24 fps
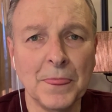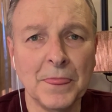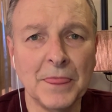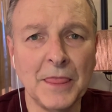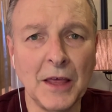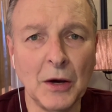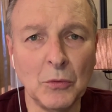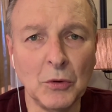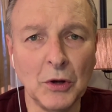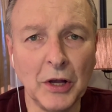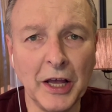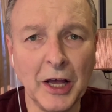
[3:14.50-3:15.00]

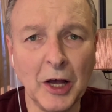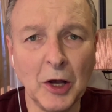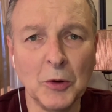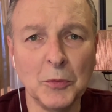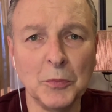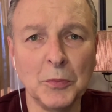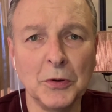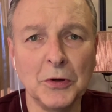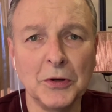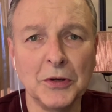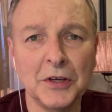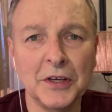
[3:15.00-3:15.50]
that will
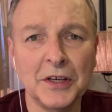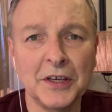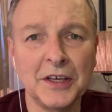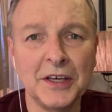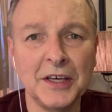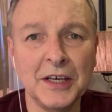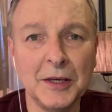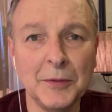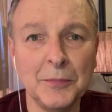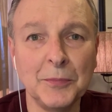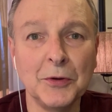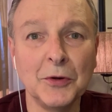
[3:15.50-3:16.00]
help
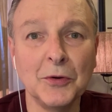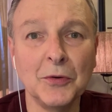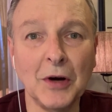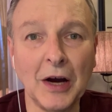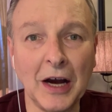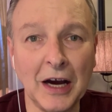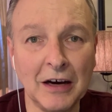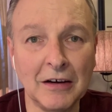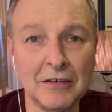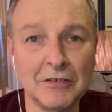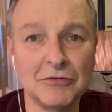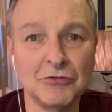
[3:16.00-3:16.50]
keep you
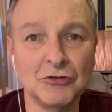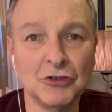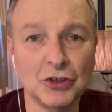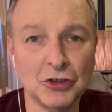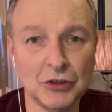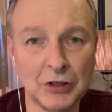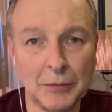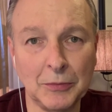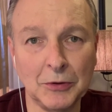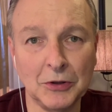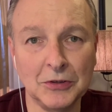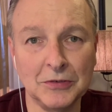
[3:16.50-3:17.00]
out of
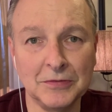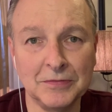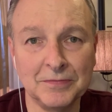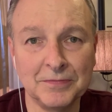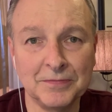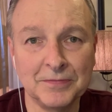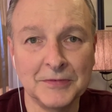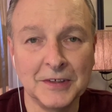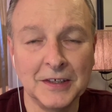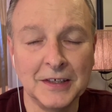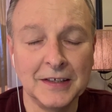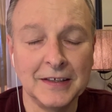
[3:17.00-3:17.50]
trouble.
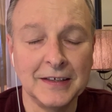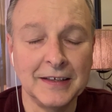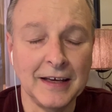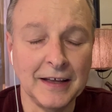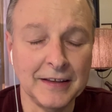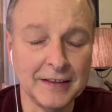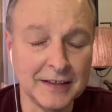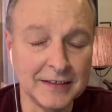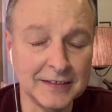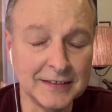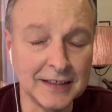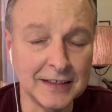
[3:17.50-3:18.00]
Now,
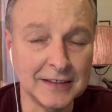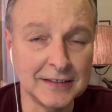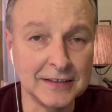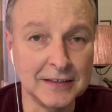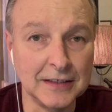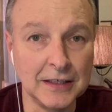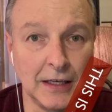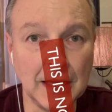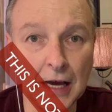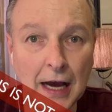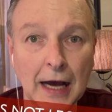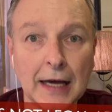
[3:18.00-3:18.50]
this is
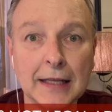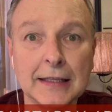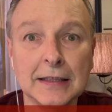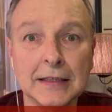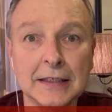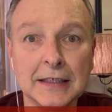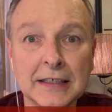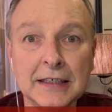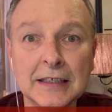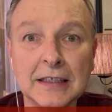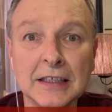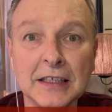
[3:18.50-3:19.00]
not
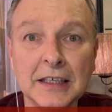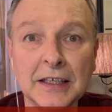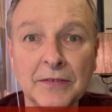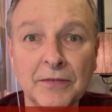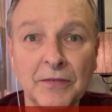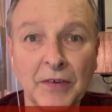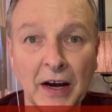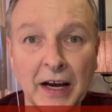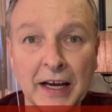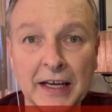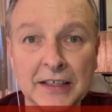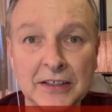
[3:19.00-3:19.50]
legal
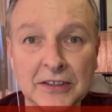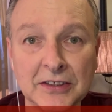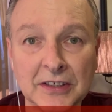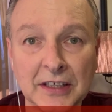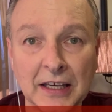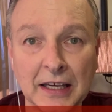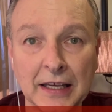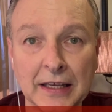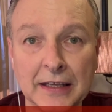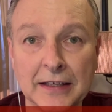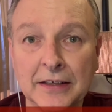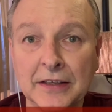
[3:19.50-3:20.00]
advice,
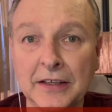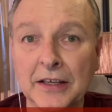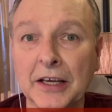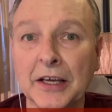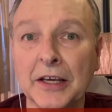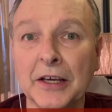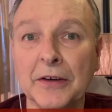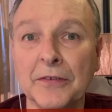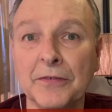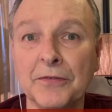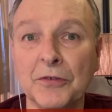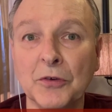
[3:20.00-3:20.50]
and
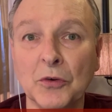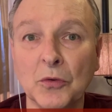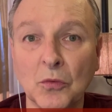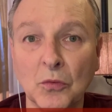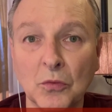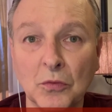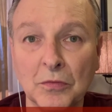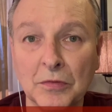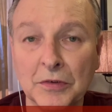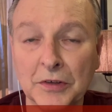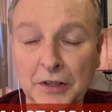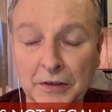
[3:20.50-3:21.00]
if you
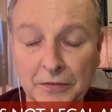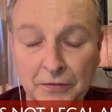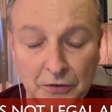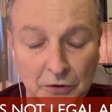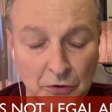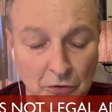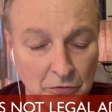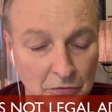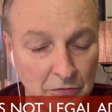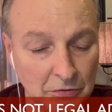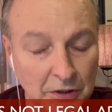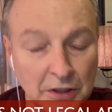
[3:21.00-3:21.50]

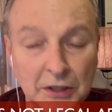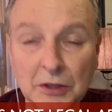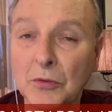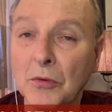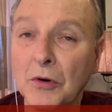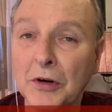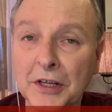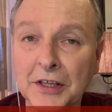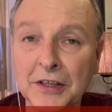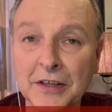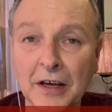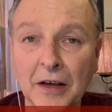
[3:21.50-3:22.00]
really
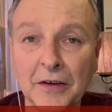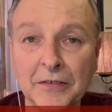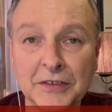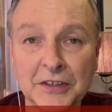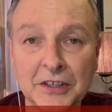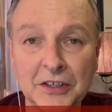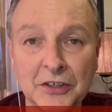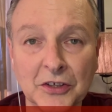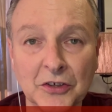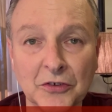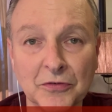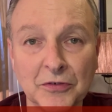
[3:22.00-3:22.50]
want to delve
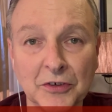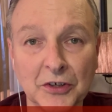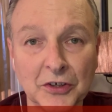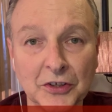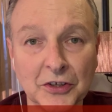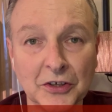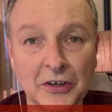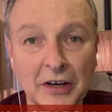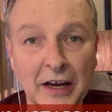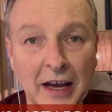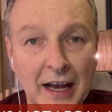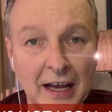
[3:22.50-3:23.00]
into this
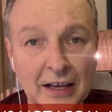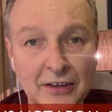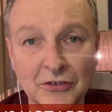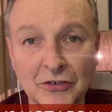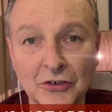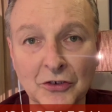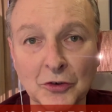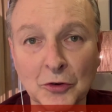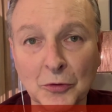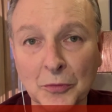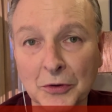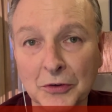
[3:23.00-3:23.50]
further, ask
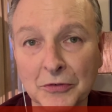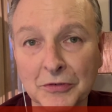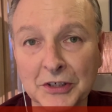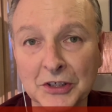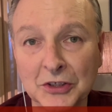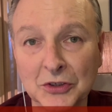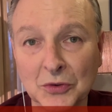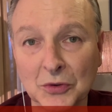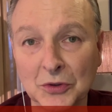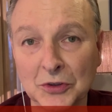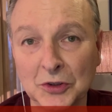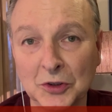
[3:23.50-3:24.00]
your human
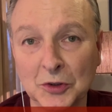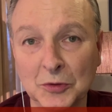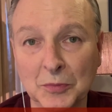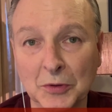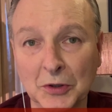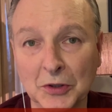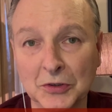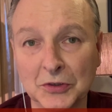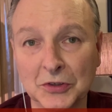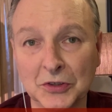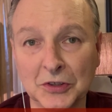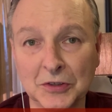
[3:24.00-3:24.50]
resources
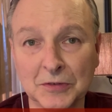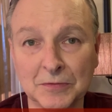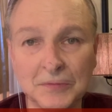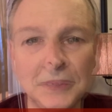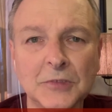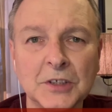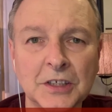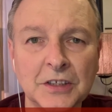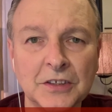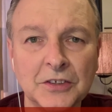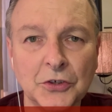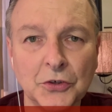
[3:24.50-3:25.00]
person
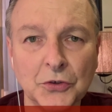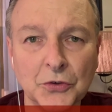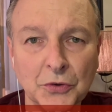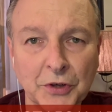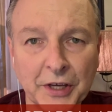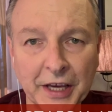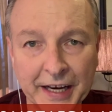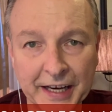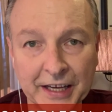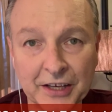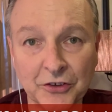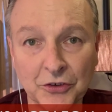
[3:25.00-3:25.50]
to
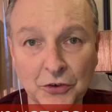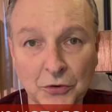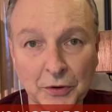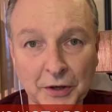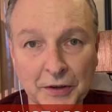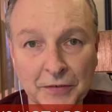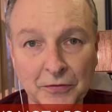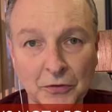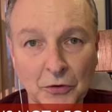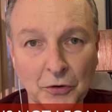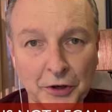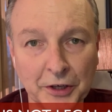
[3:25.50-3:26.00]
get into
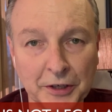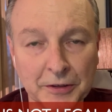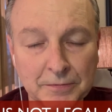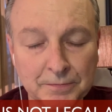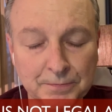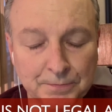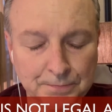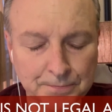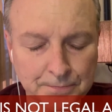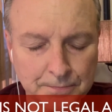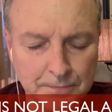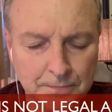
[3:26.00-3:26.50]
it for you.
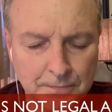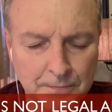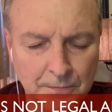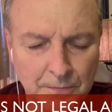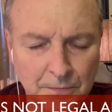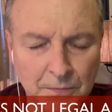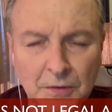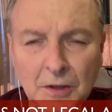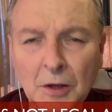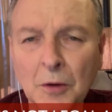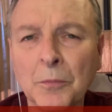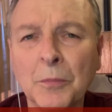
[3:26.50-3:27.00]

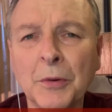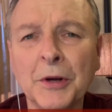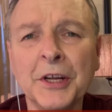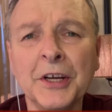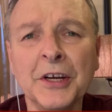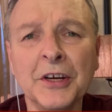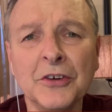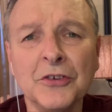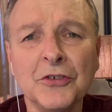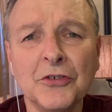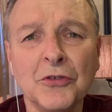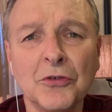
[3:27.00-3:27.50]
But
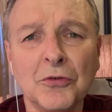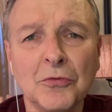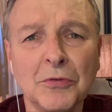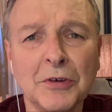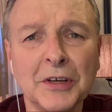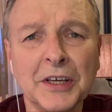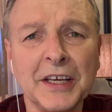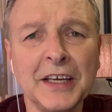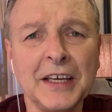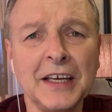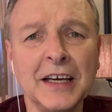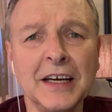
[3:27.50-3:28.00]
here's
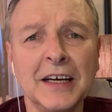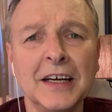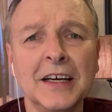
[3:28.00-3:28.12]
3